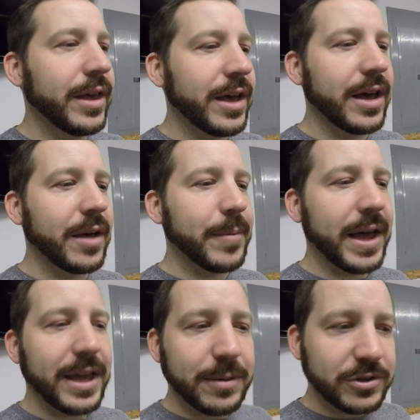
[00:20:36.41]
I
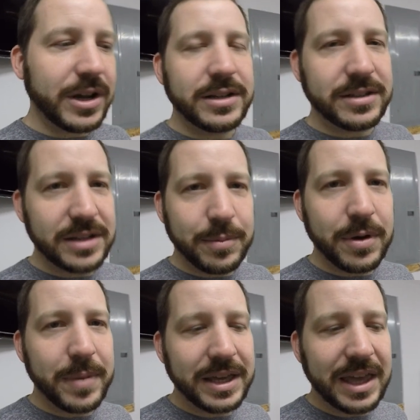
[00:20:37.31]
am trying to step up
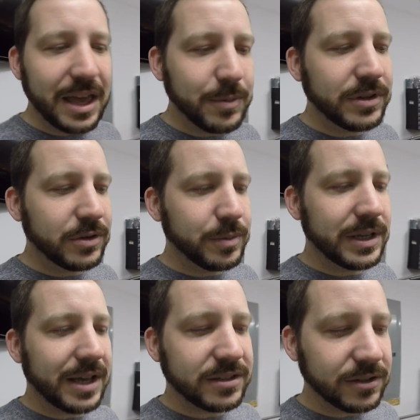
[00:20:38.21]
my game a little
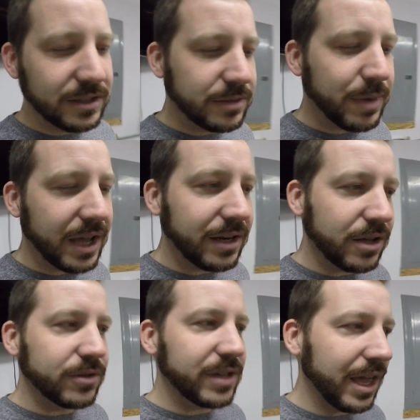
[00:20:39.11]
bit. I still need to buy
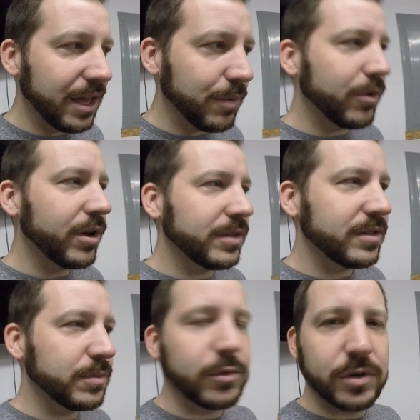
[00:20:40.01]
another camera and
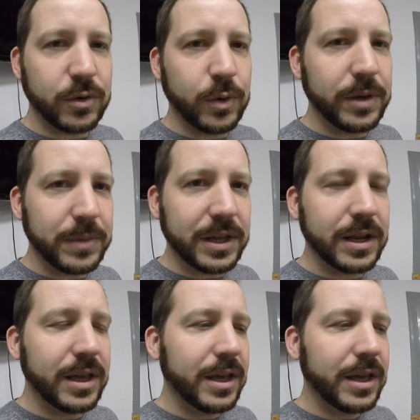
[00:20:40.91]
some more equipment.